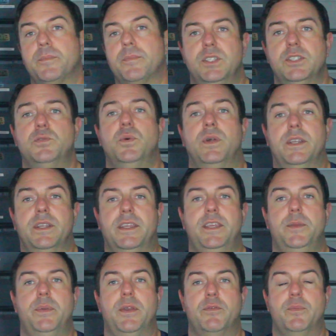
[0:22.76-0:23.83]
just wanted to
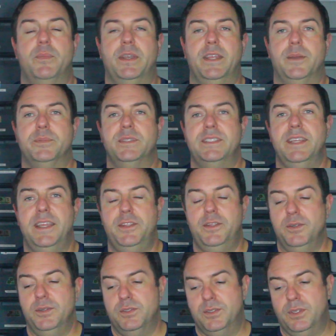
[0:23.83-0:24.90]
keep everybody up to date
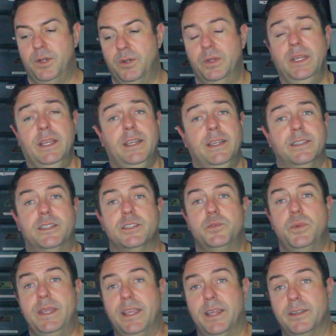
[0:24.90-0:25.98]
here. So this
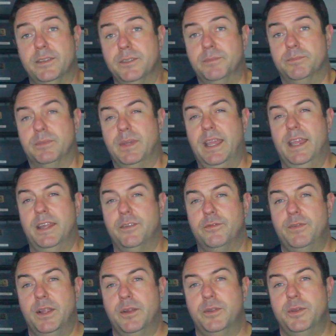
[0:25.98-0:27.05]
weekend I had a
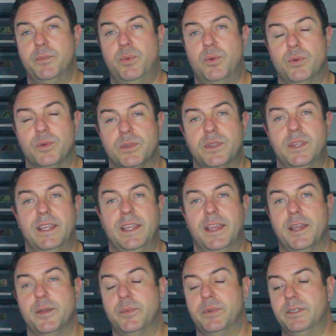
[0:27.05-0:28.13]
very important thing
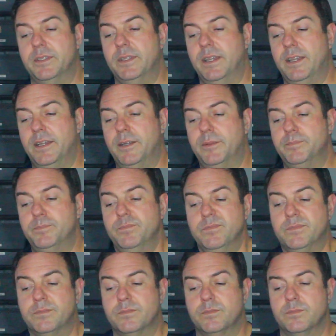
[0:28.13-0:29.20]
happen. I
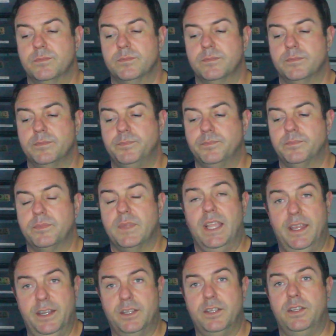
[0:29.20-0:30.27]

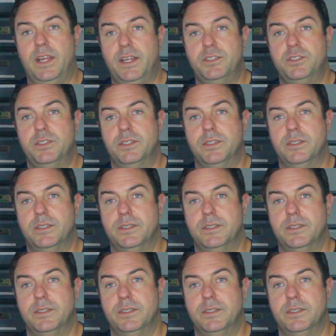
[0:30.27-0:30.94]
had a clutch,